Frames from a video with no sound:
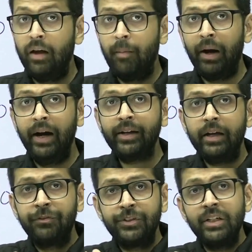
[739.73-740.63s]
but
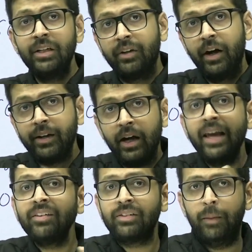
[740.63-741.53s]
if she is
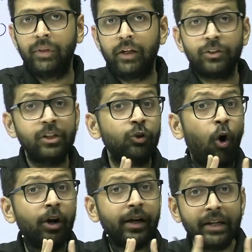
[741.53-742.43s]
returning something, she is
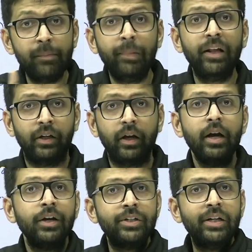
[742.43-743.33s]
not replacing.
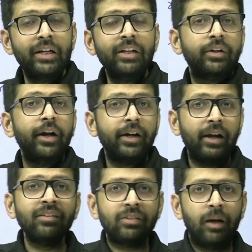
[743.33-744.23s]
She is
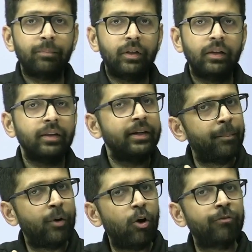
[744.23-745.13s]
returning something, the
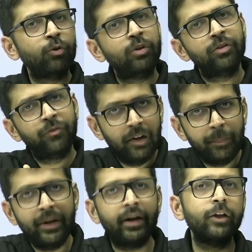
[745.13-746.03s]
number of fruits will
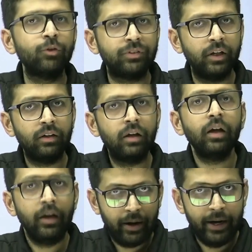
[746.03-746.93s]
be reducing,
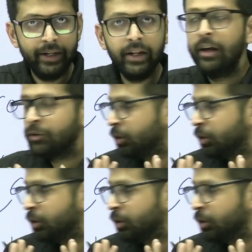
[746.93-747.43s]
right? So